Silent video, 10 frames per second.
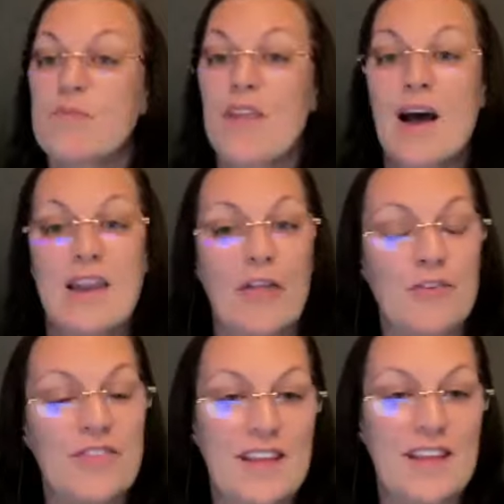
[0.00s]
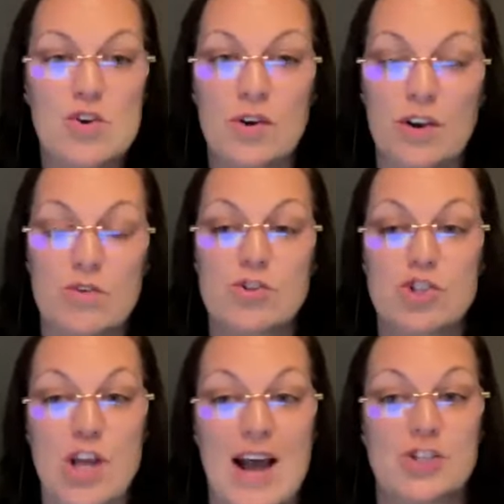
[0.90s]
Another thing that you can use
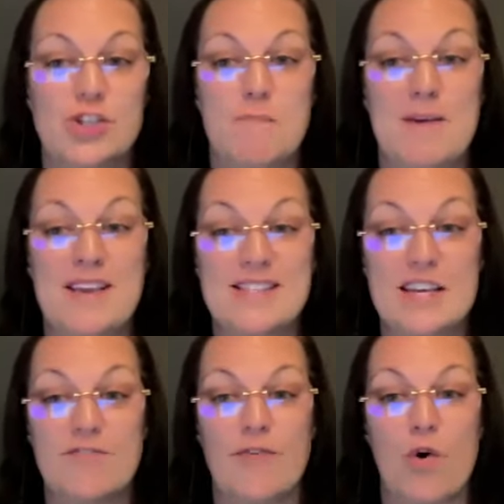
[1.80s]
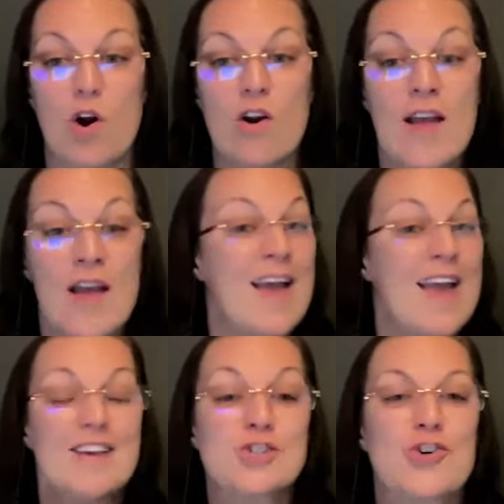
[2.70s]
ChatGPT for
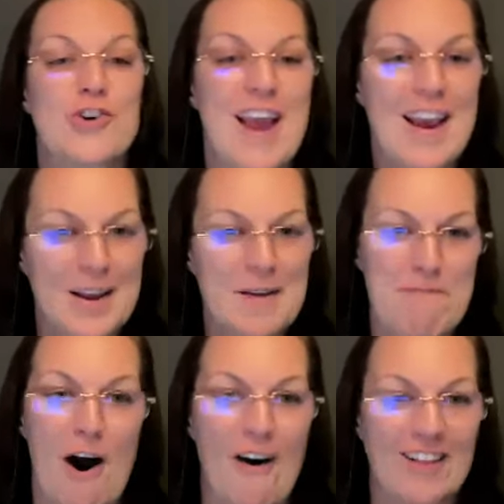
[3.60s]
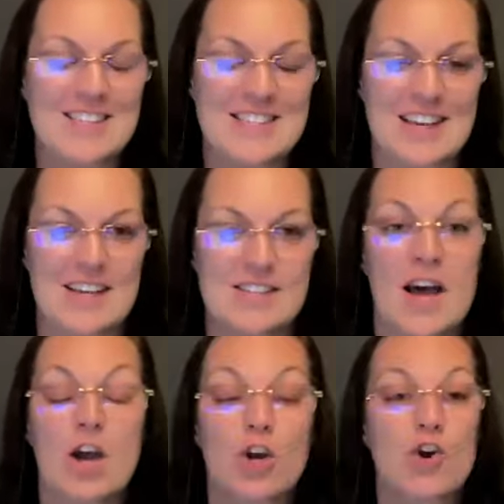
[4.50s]
is creating policies,
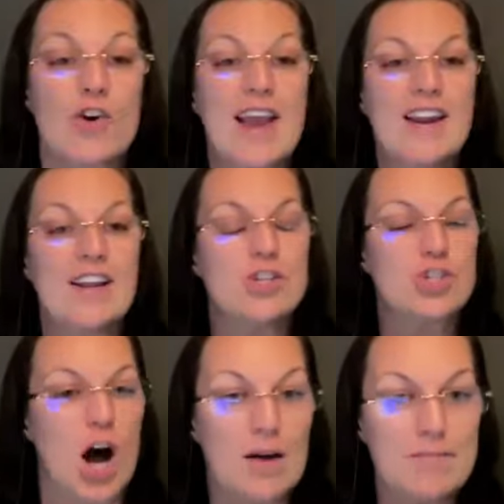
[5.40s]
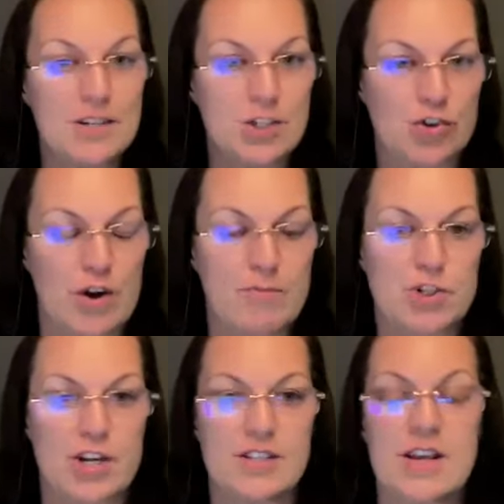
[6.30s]
creating job
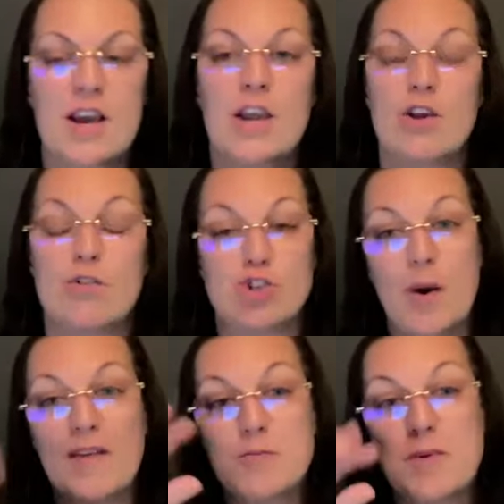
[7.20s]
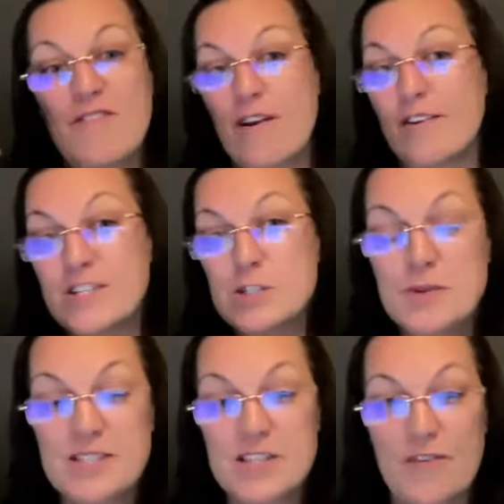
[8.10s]
descriptions. You do have to be very
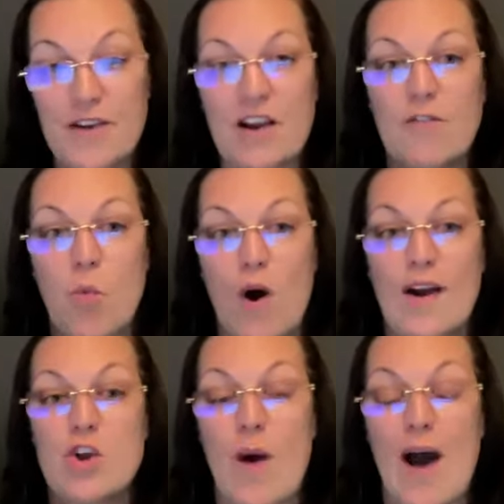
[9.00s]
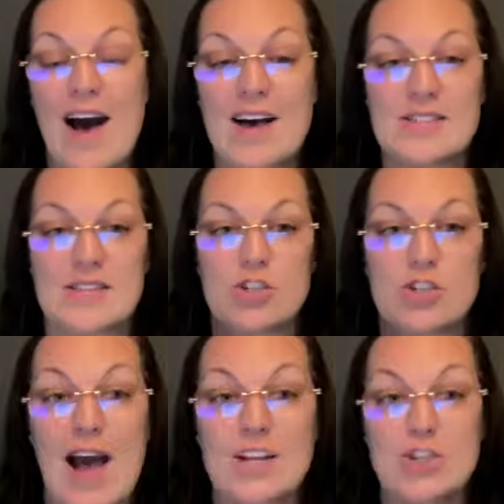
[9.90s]
specific of what you ask
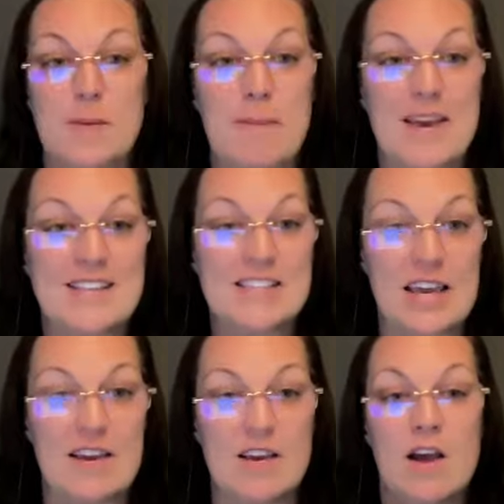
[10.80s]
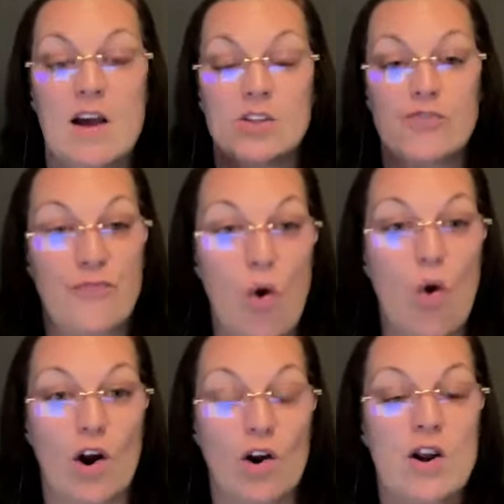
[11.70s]
ChatGPT
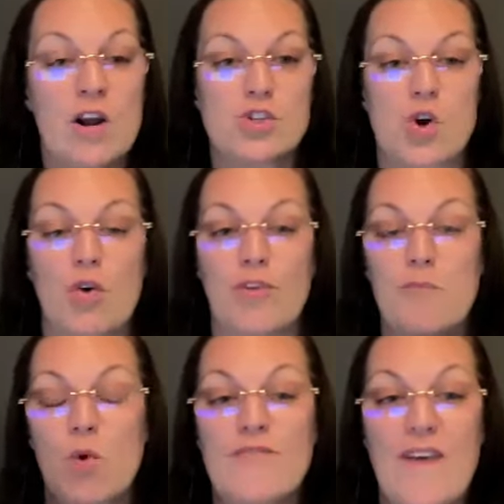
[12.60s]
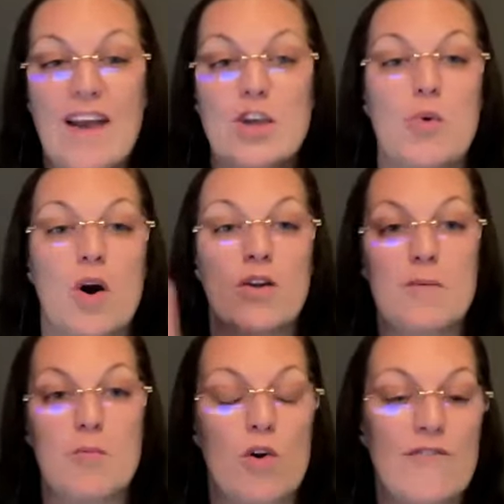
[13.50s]
for. So the more vague you are, the
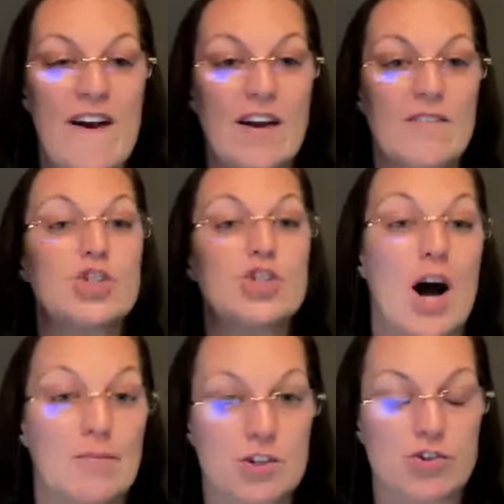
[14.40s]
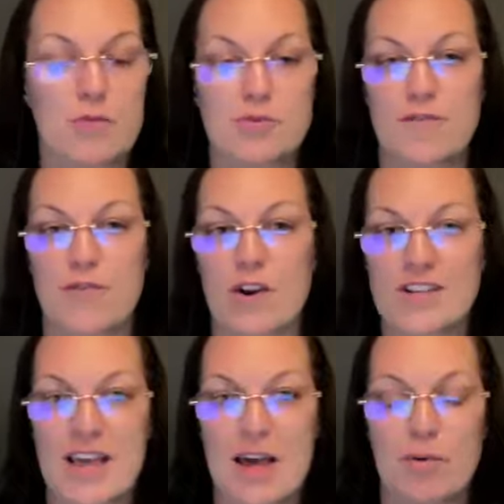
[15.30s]
more vague of a job description, for
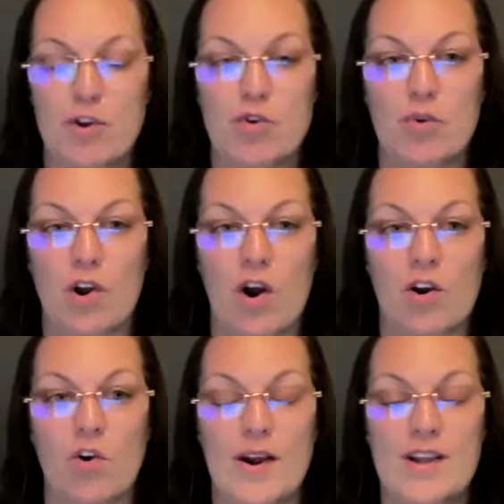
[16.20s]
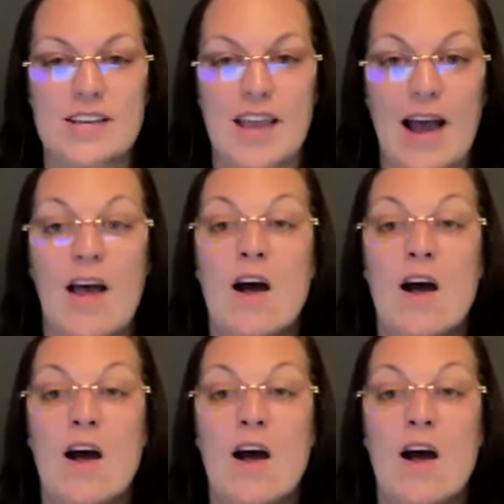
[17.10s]
example, you are going to get.